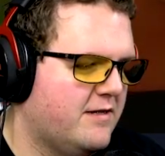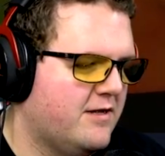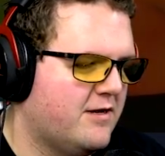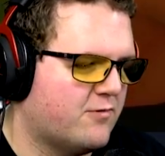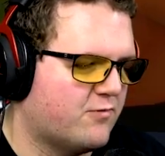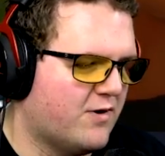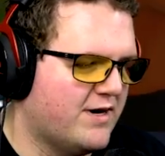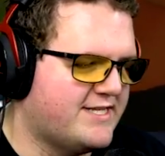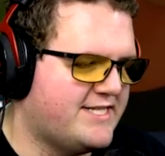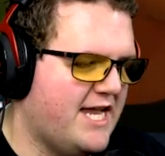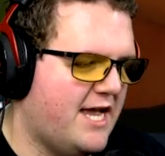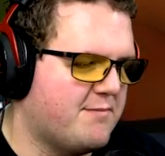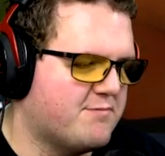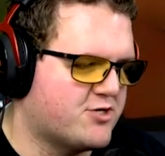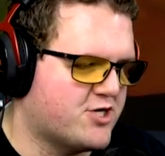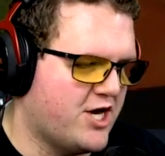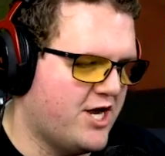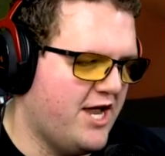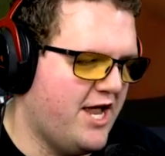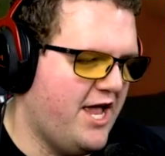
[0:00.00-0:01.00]

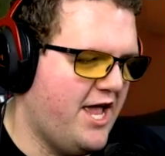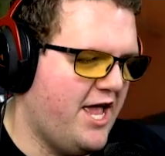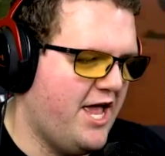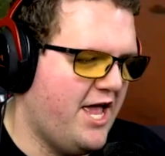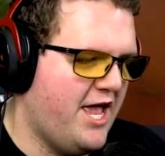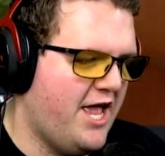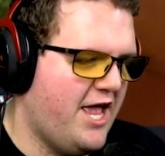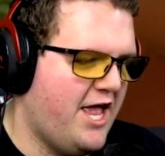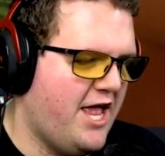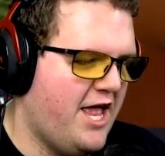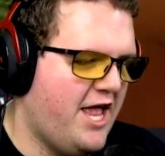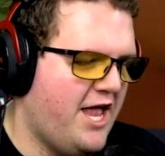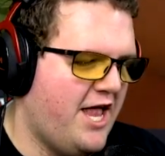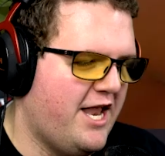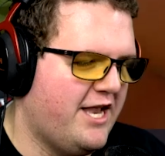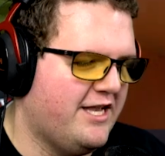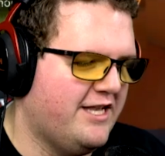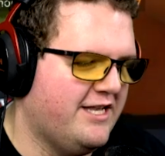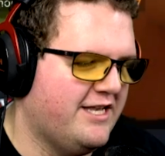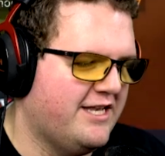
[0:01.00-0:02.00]
Redemption.
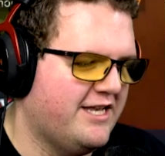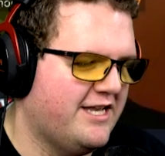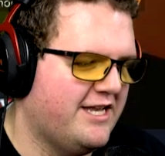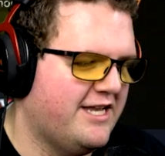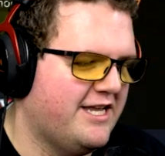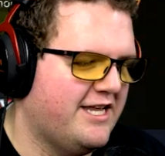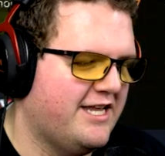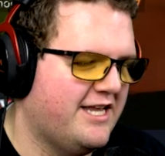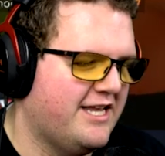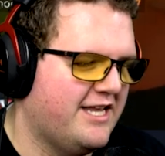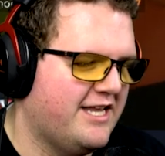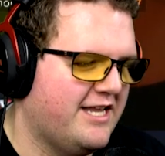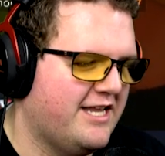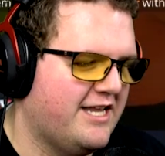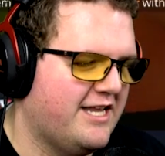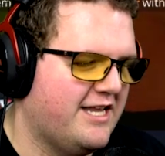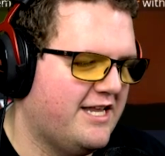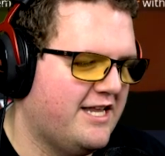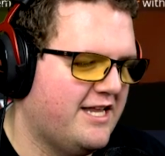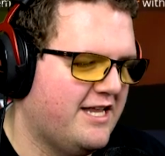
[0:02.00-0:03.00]

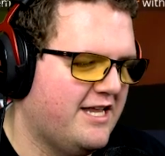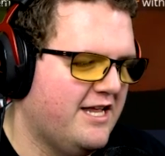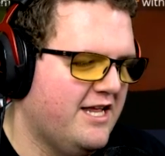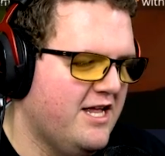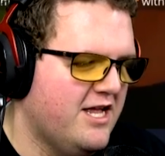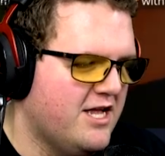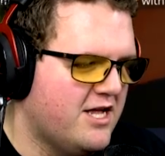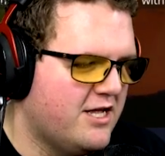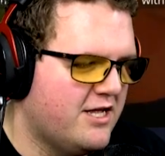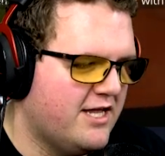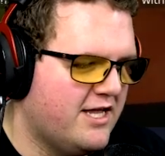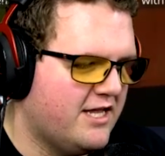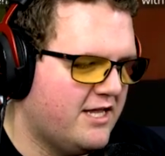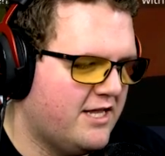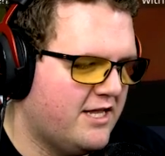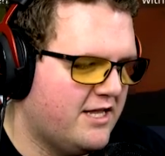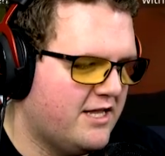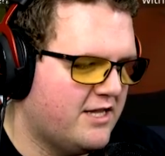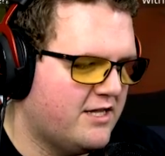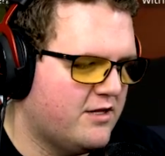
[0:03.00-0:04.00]
Oh! Okay.
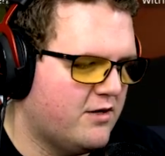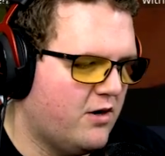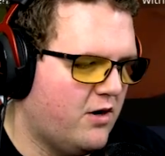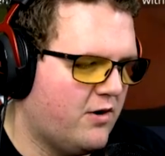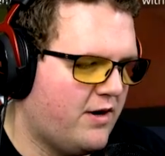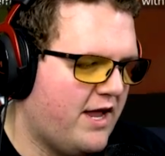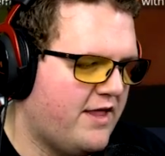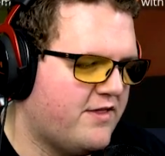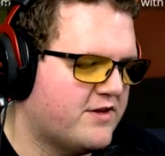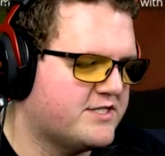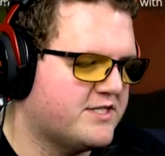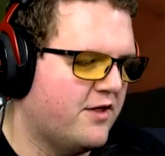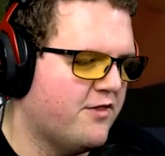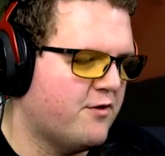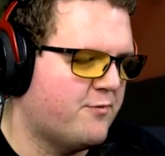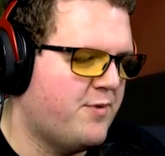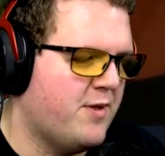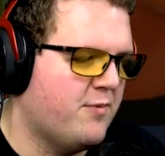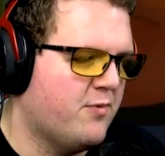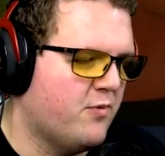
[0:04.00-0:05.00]
Okay, there's other
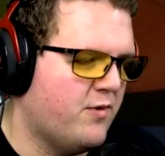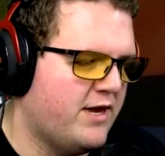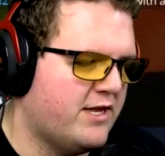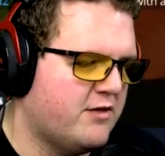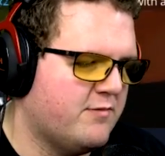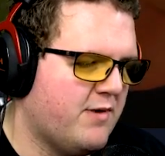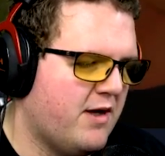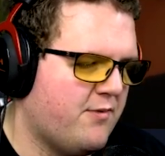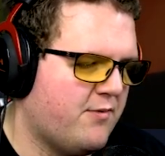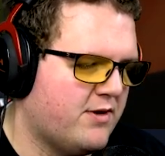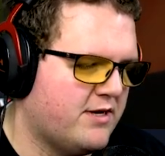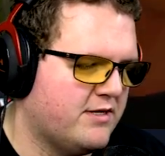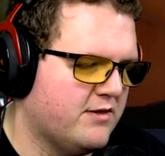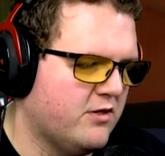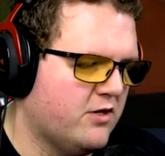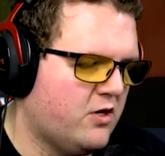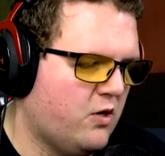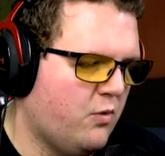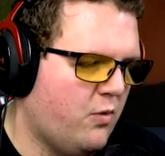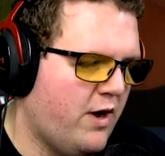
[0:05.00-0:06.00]
people. Wait, you might want to
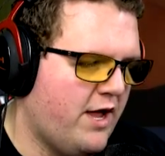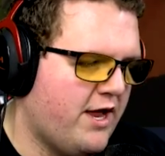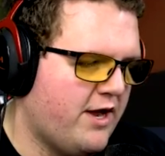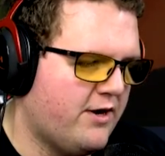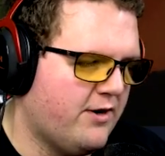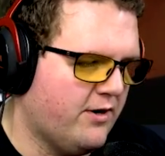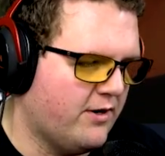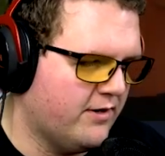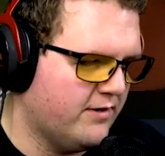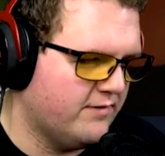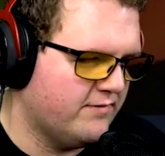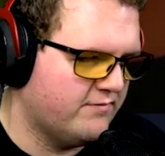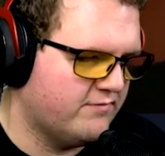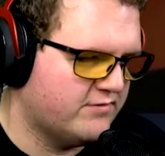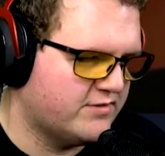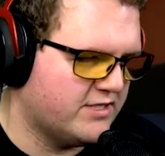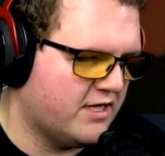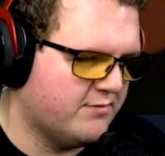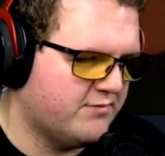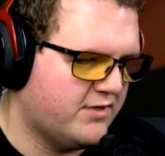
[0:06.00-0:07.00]
look away or
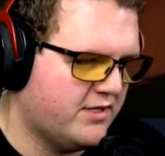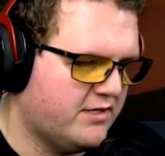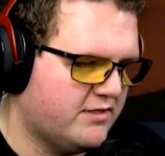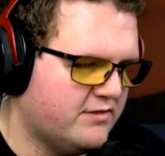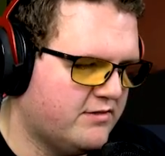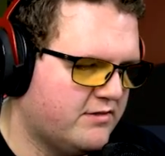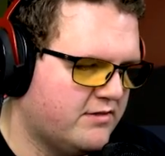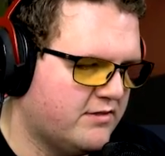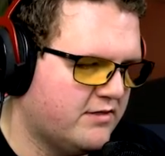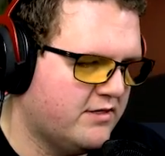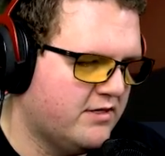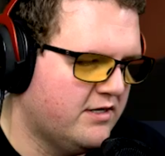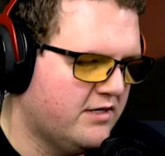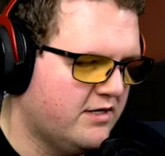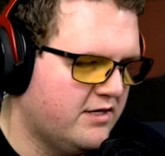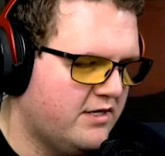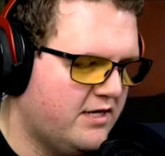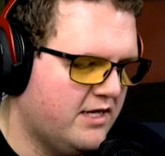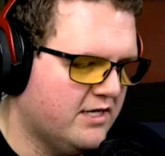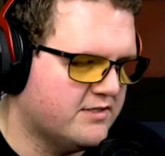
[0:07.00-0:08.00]
something. Yeah. He'll